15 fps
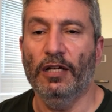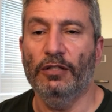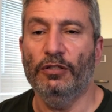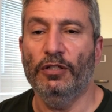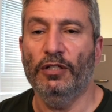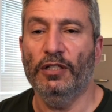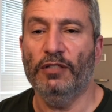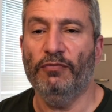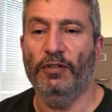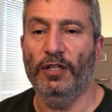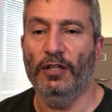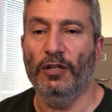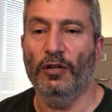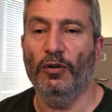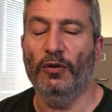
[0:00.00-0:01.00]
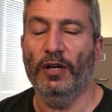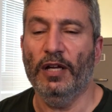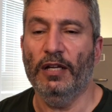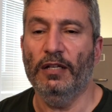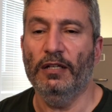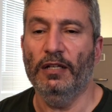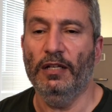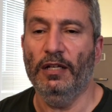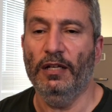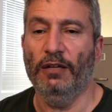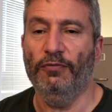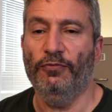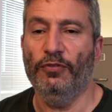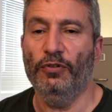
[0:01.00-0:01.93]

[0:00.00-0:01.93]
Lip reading: to this video, and if